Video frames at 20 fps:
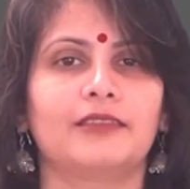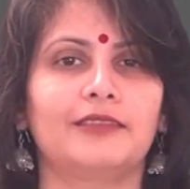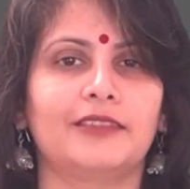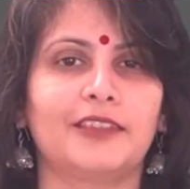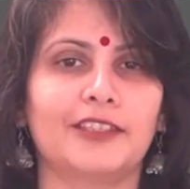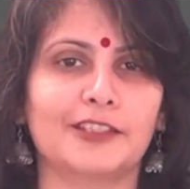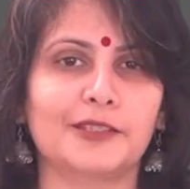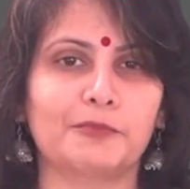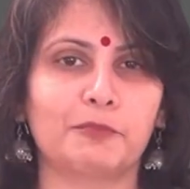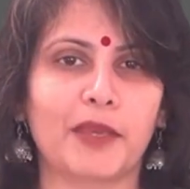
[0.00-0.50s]

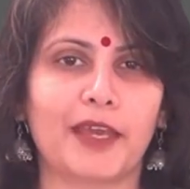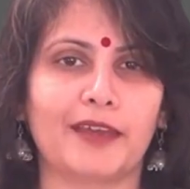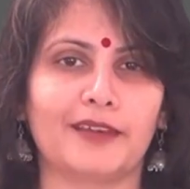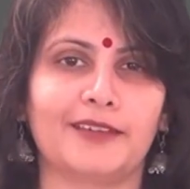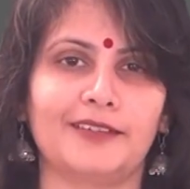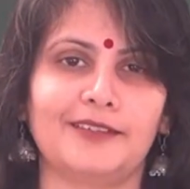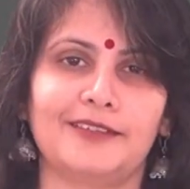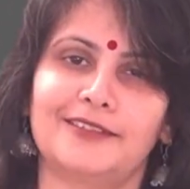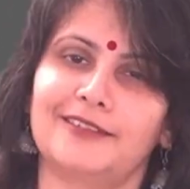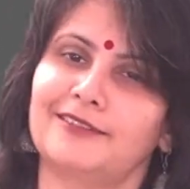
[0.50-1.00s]
This
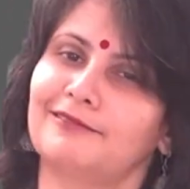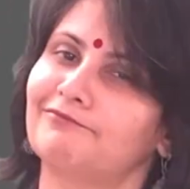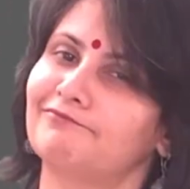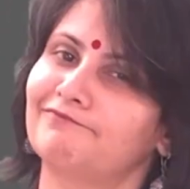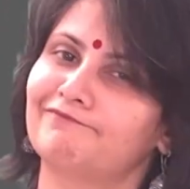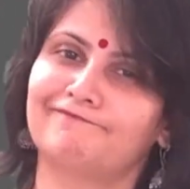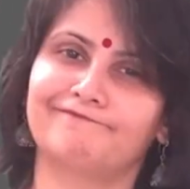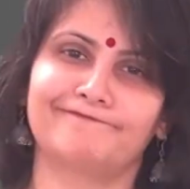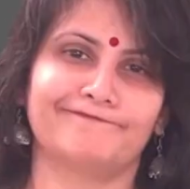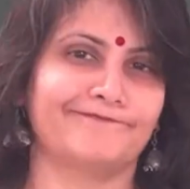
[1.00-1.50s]
parent
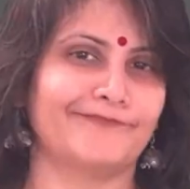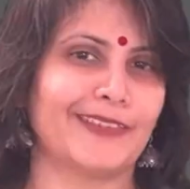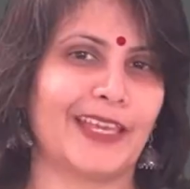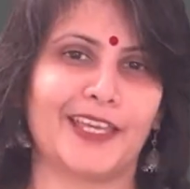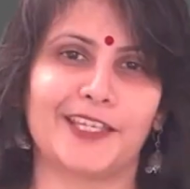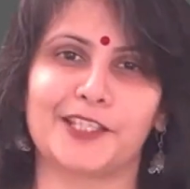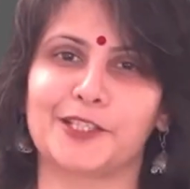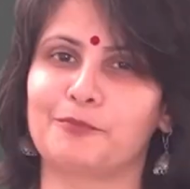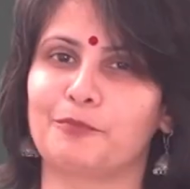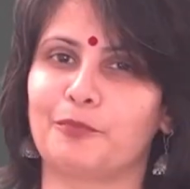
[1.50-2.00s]

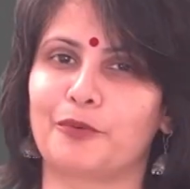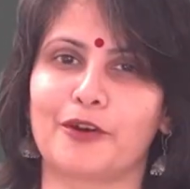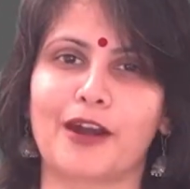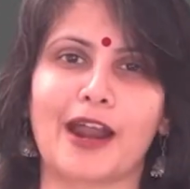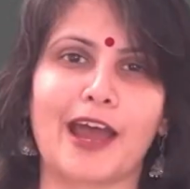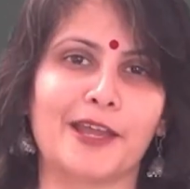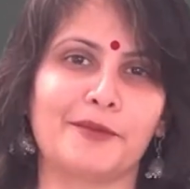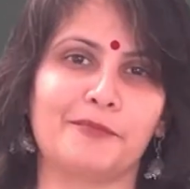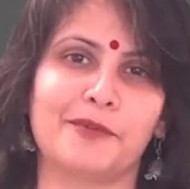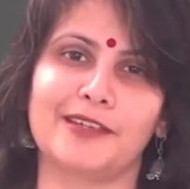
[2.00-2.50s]
is
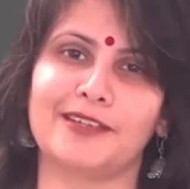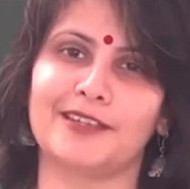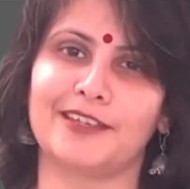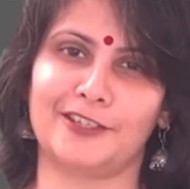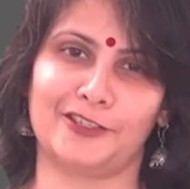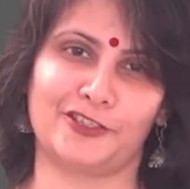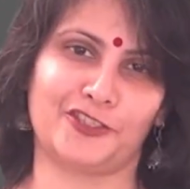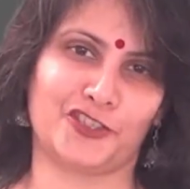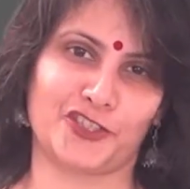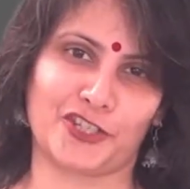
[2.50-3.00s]
bribing
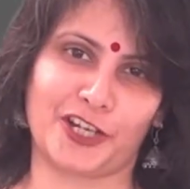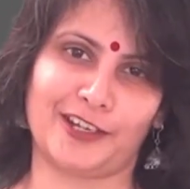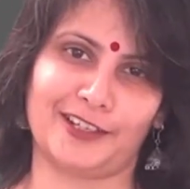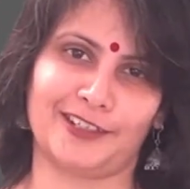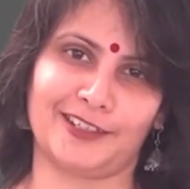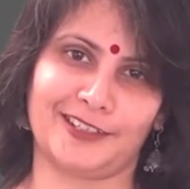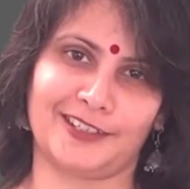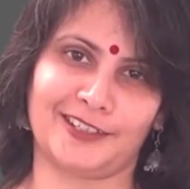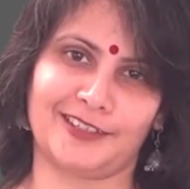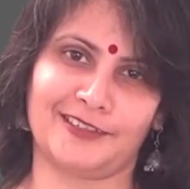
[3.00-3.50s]
his
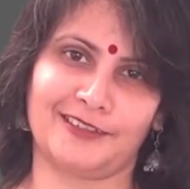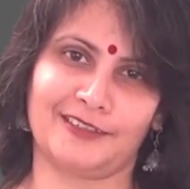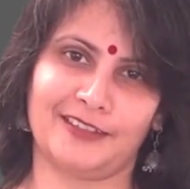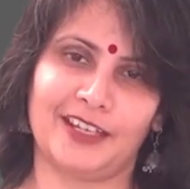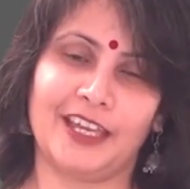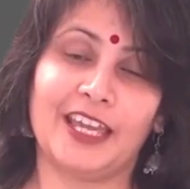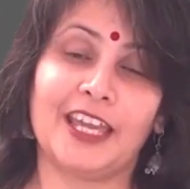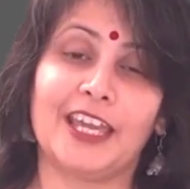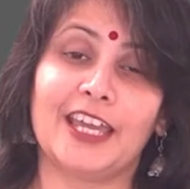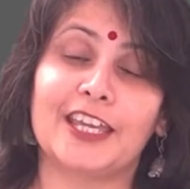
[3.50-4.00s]
child.
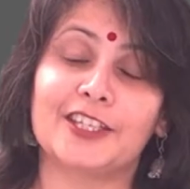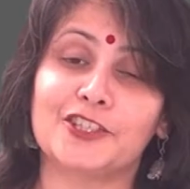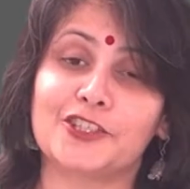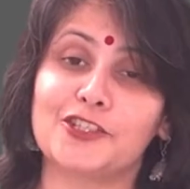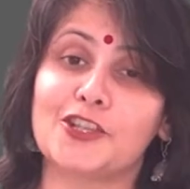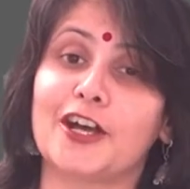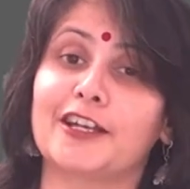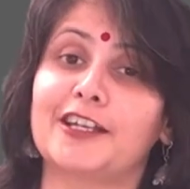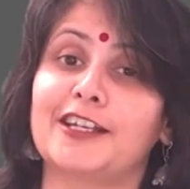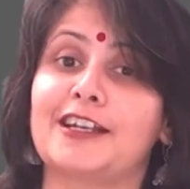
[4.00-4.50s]
It's
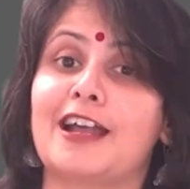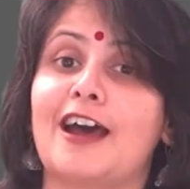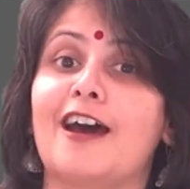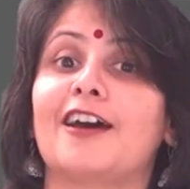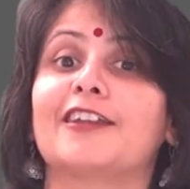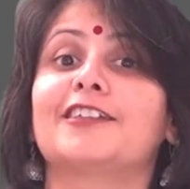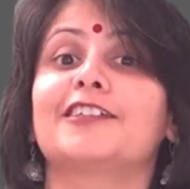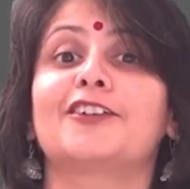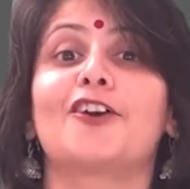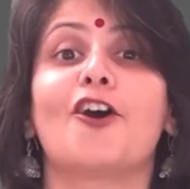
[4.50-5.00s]
not an
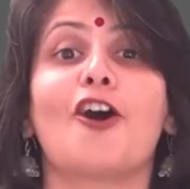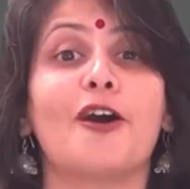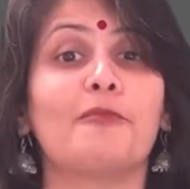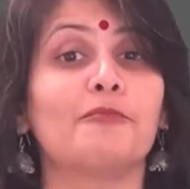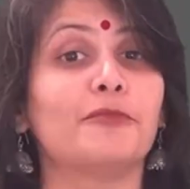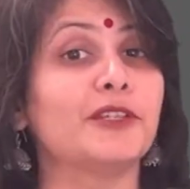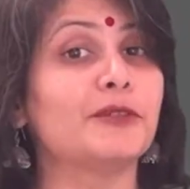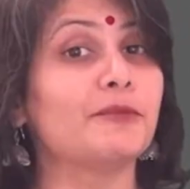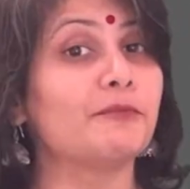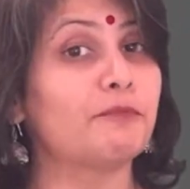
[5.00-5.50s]

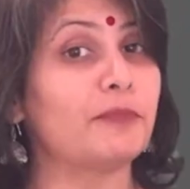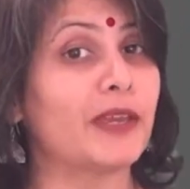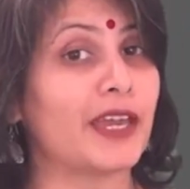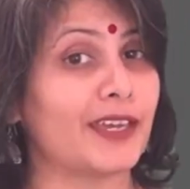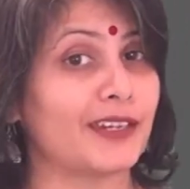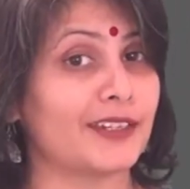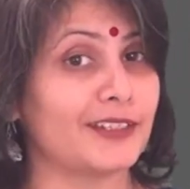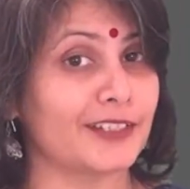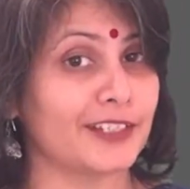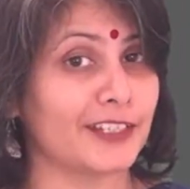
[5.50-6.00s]
uncommon
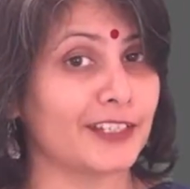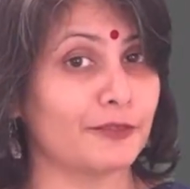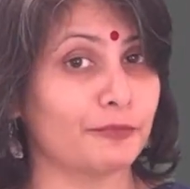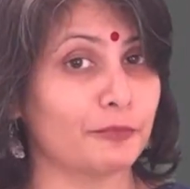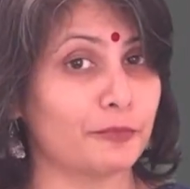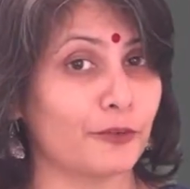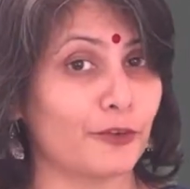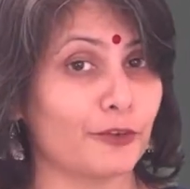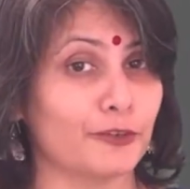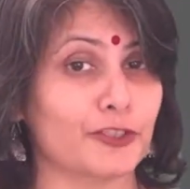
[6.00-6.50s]
parenting
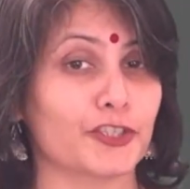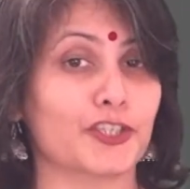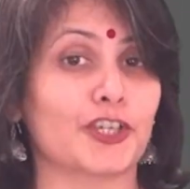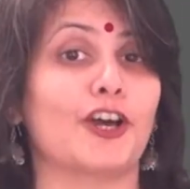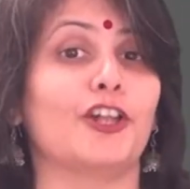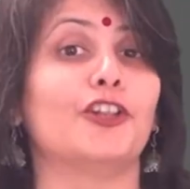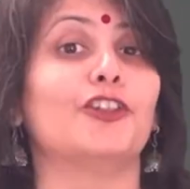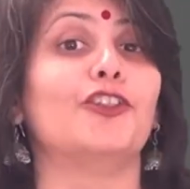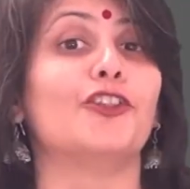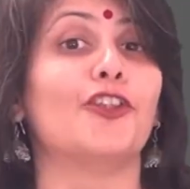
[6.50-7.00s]
approach.
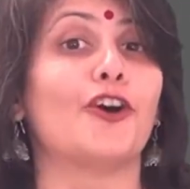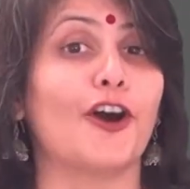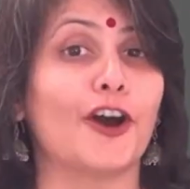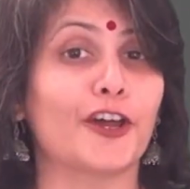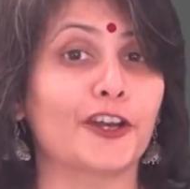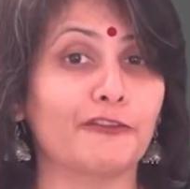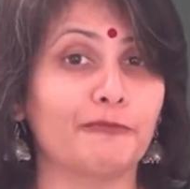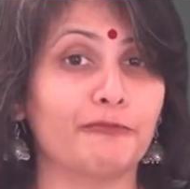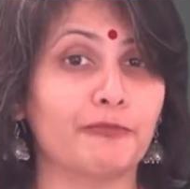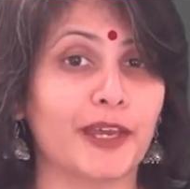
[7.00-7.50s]
A
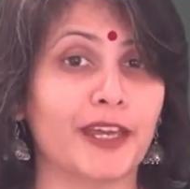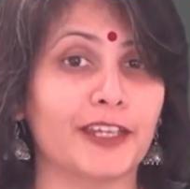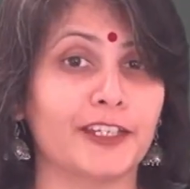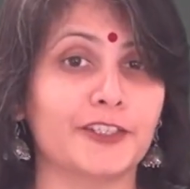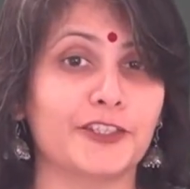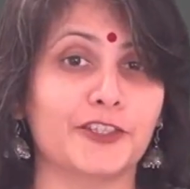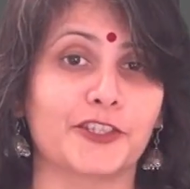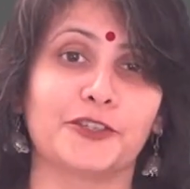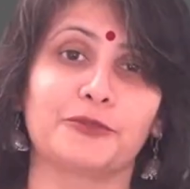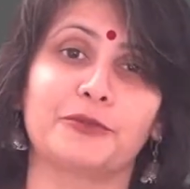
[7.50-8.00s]
lot of
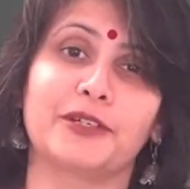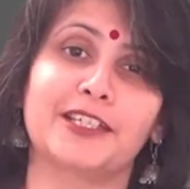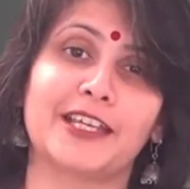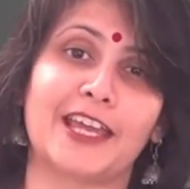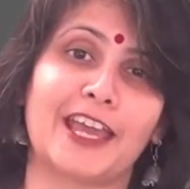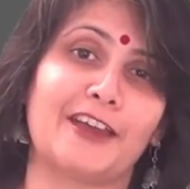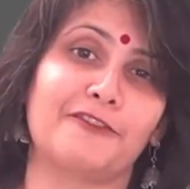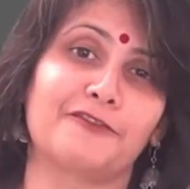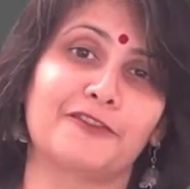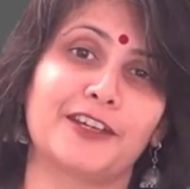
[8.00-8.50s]
parents do it
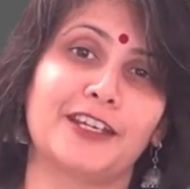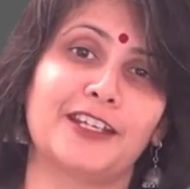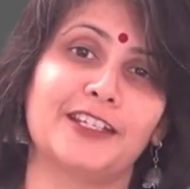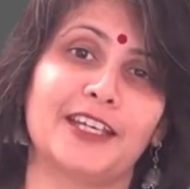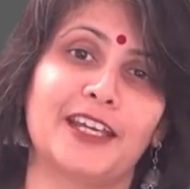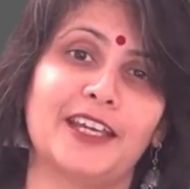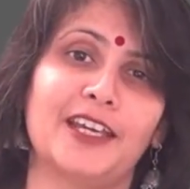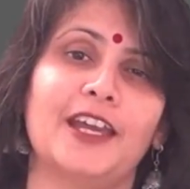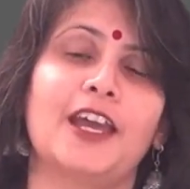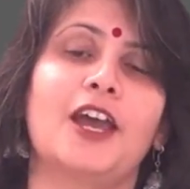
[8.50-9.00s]
every
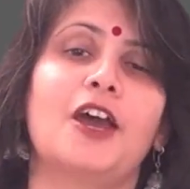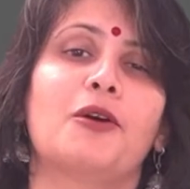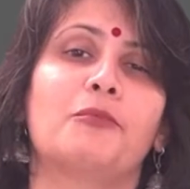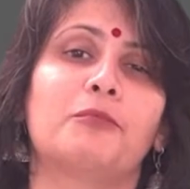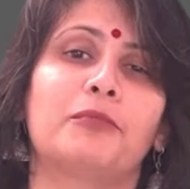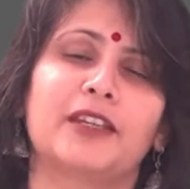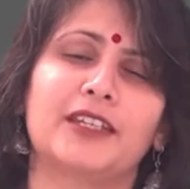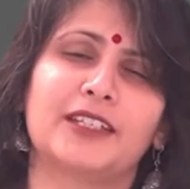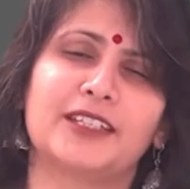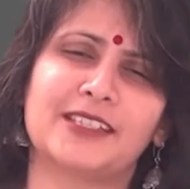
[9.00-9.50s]
day,
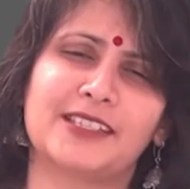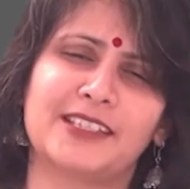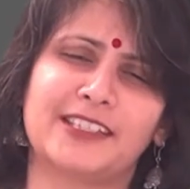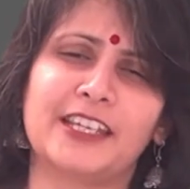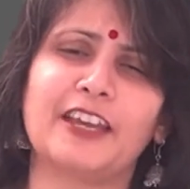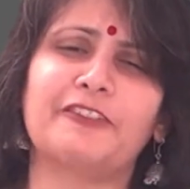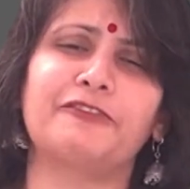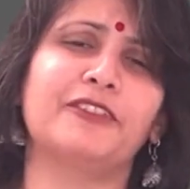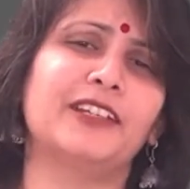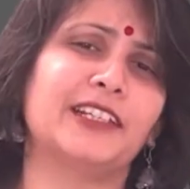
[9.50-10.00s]
but it's
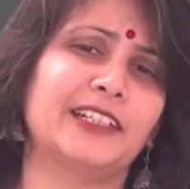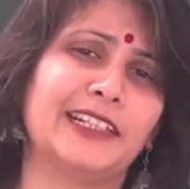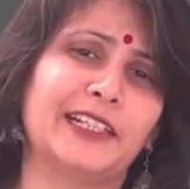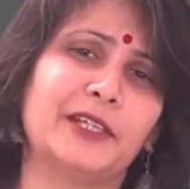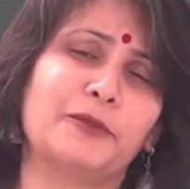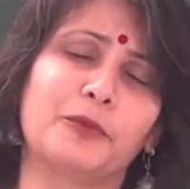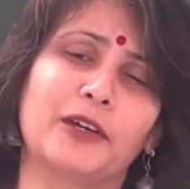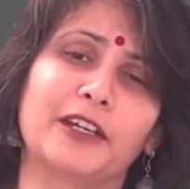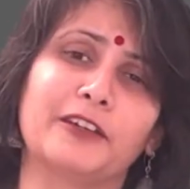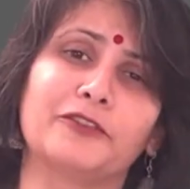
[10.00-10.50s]

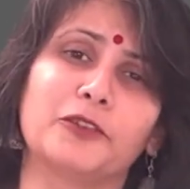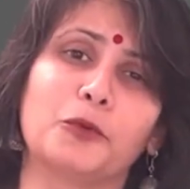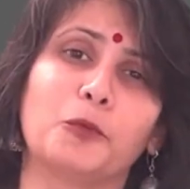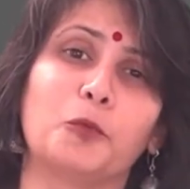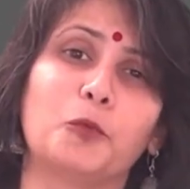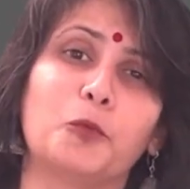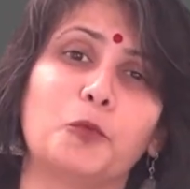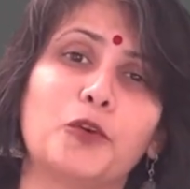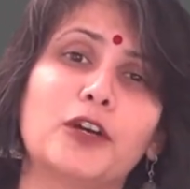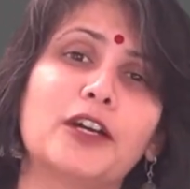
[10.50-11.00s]
definitely one of the
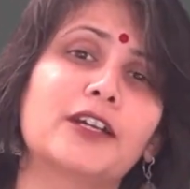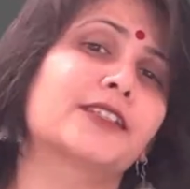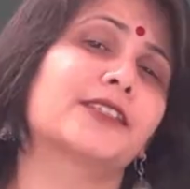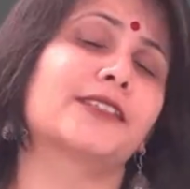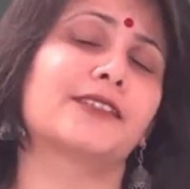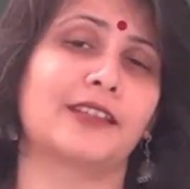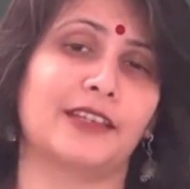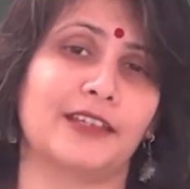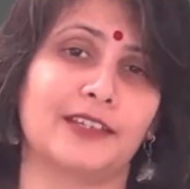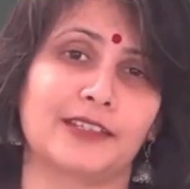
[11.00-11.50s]

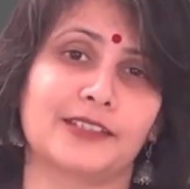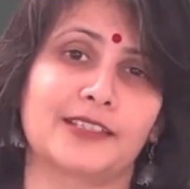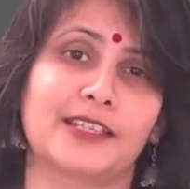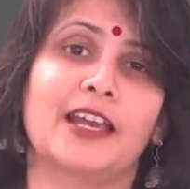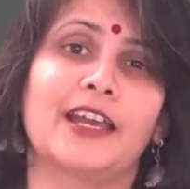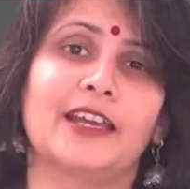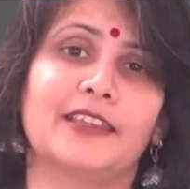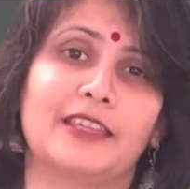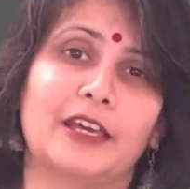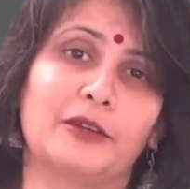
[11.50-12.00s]
worst things
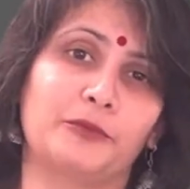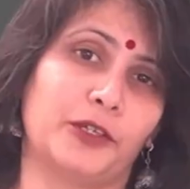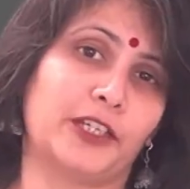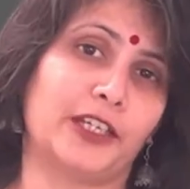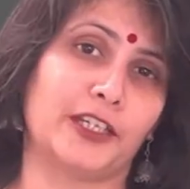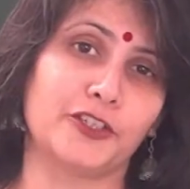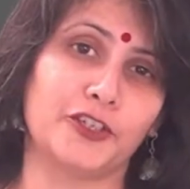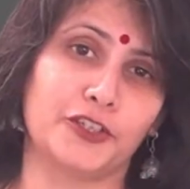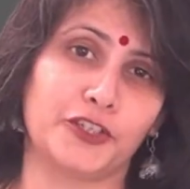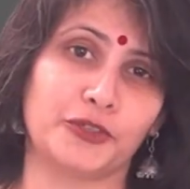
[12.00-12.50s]
that we
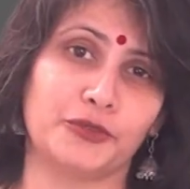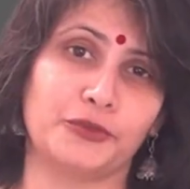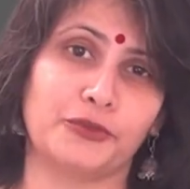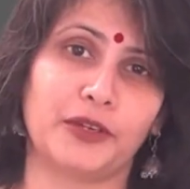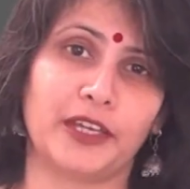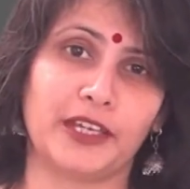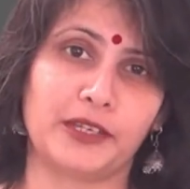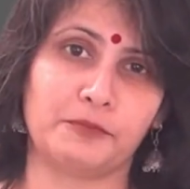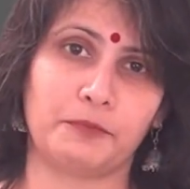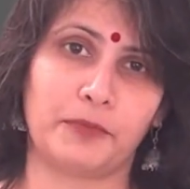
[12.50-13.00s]
can do
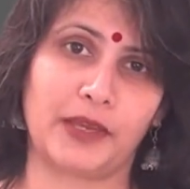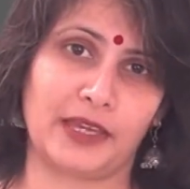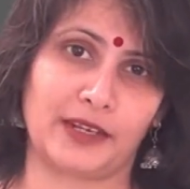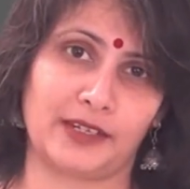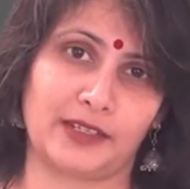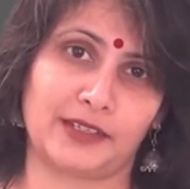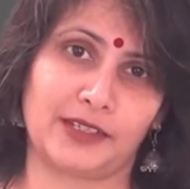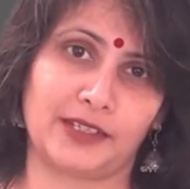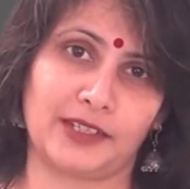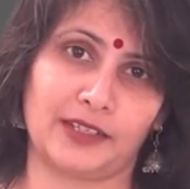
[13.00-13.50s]
in
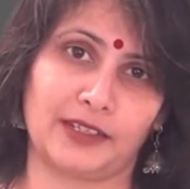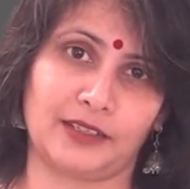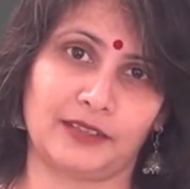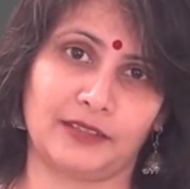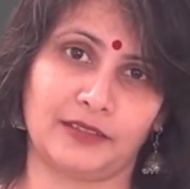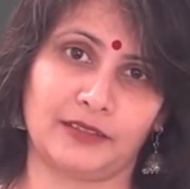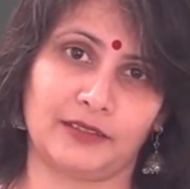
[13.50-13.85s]
parenting.